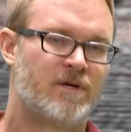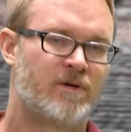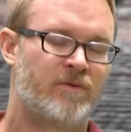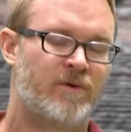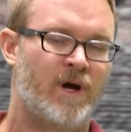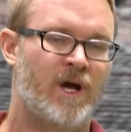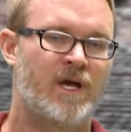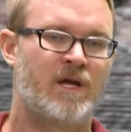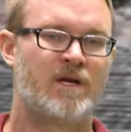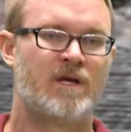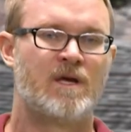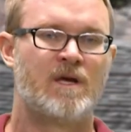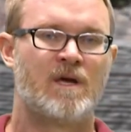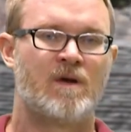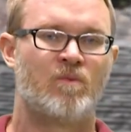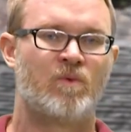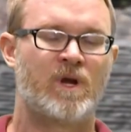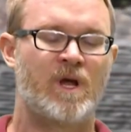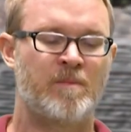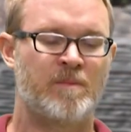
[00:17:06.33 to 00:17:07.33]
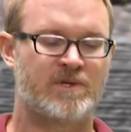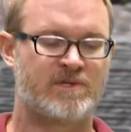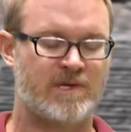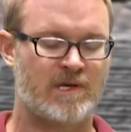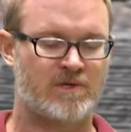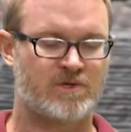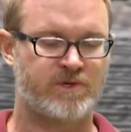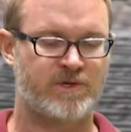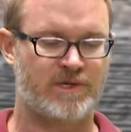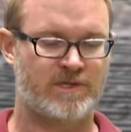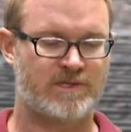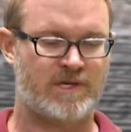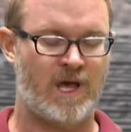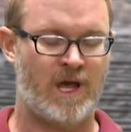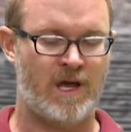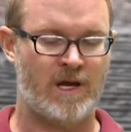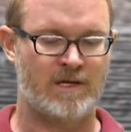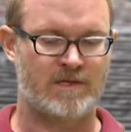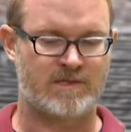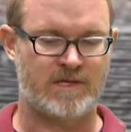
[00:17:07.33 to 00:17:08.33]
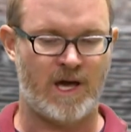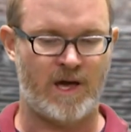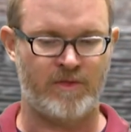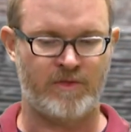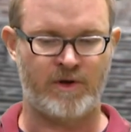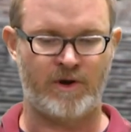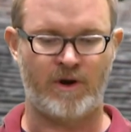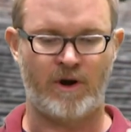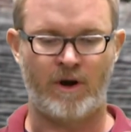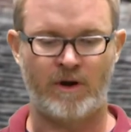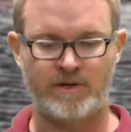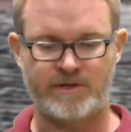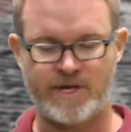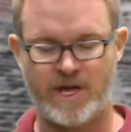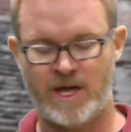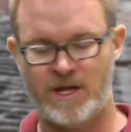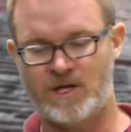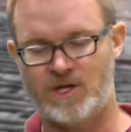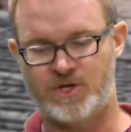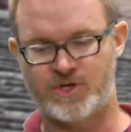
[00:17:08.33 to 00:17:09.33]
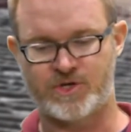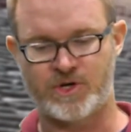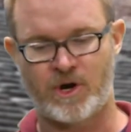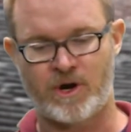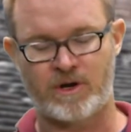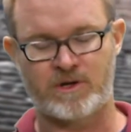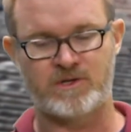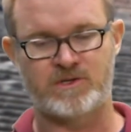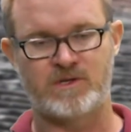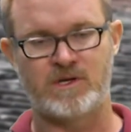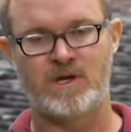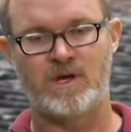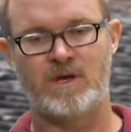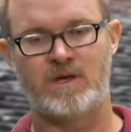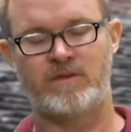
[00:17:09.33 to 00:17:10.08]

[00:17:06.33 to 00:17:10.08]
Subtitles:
right, what I'm essentially saying is that there aren't any sharks